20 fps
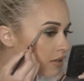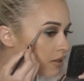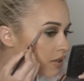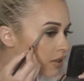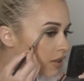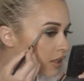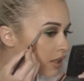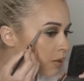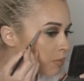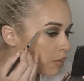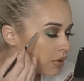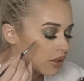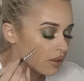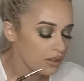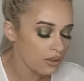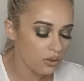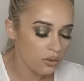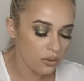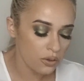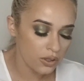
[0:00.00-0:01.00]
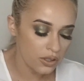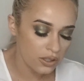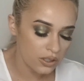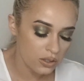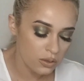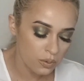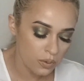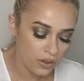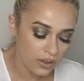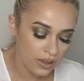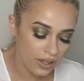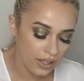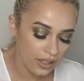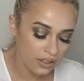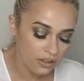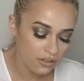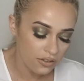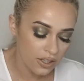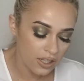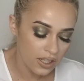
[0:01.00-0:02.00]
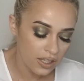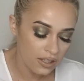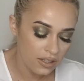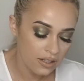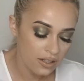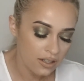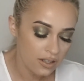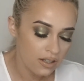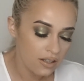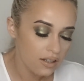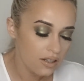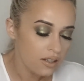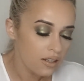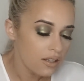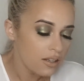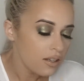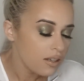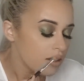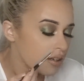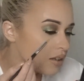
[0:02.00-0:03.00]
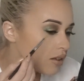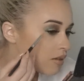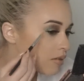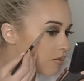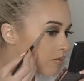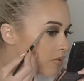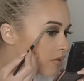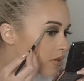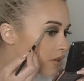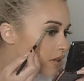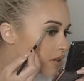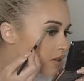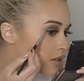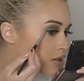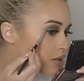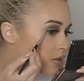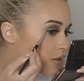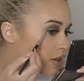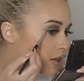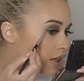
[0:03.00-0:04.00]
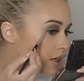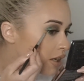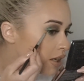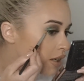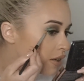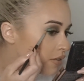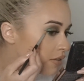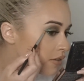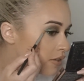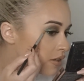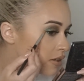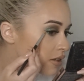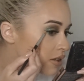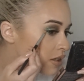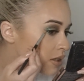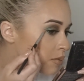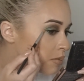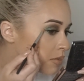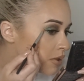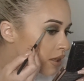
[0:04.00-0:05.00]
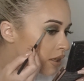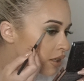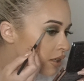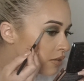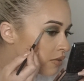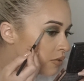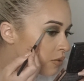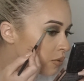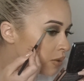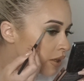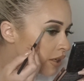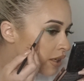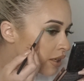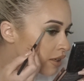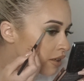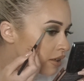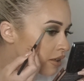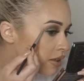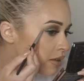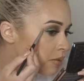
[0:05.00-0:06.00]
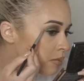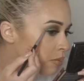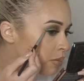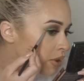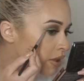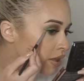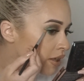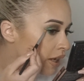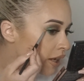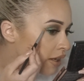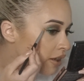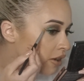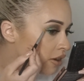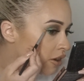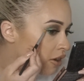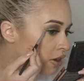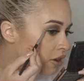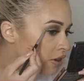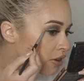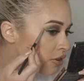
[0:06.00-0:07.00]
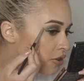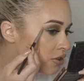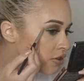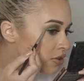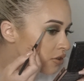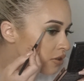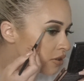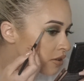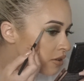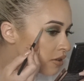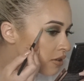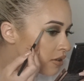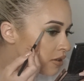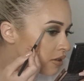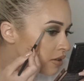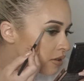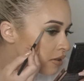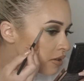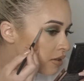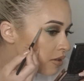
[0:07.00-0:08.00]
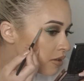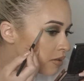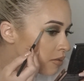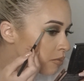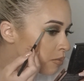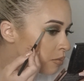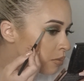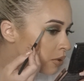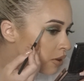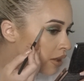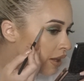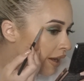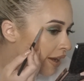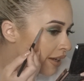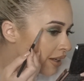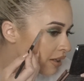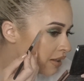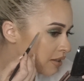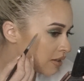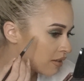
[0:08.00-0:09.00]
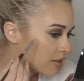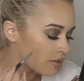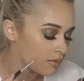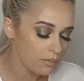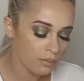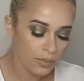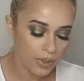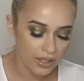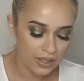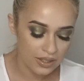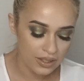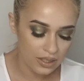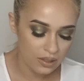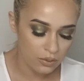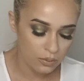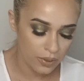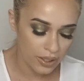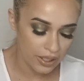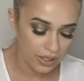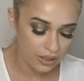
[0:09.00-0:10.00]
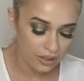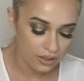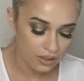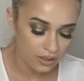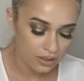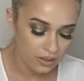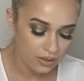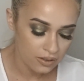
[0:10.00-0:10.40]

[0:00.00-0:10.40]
and deepen the corners with that green, so that I have some kind of wing, but not a harsh black basic wing.